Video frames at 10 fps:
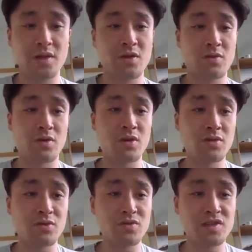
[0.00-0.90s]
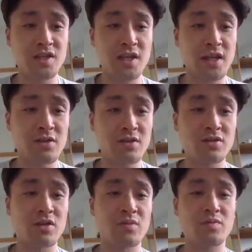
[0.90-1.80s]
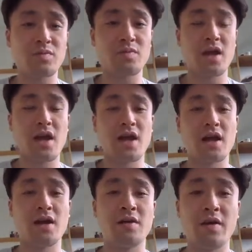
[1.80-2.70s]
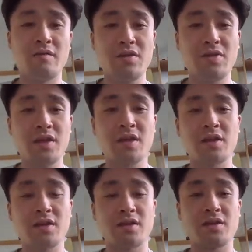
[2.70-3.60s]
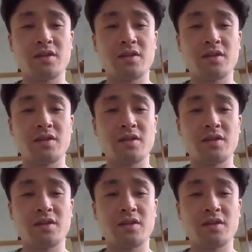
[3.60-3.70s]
you go to CNN.com, everything that